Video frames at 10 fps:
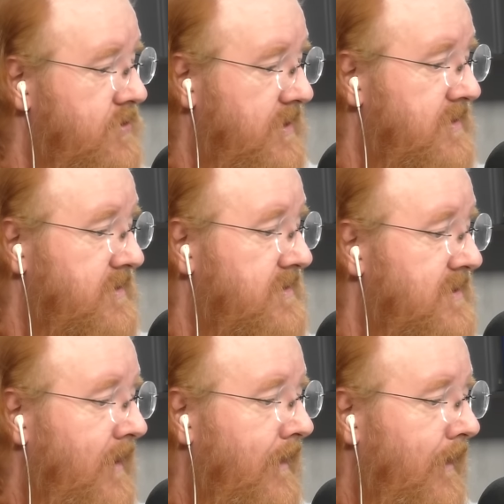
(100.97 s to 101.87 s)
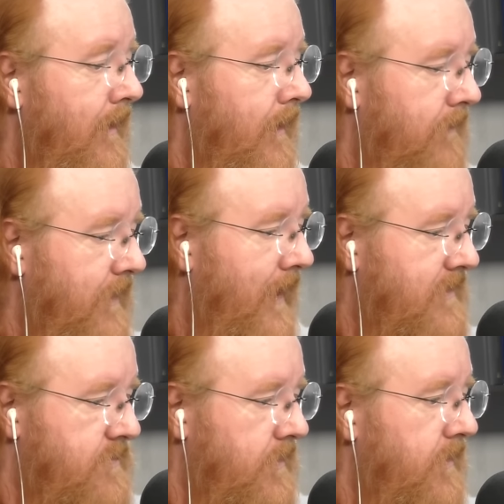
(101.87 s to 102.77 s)
Jesus of
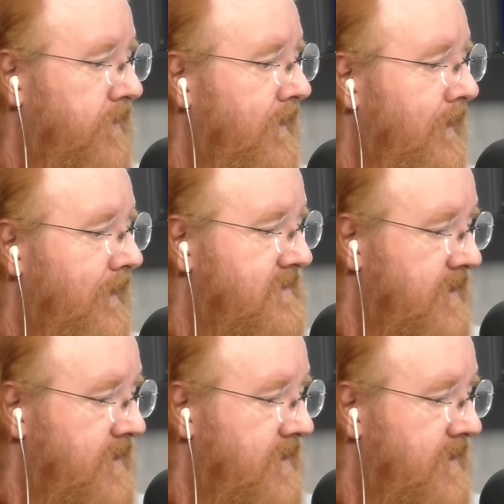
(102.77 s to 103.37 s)
Nazareth is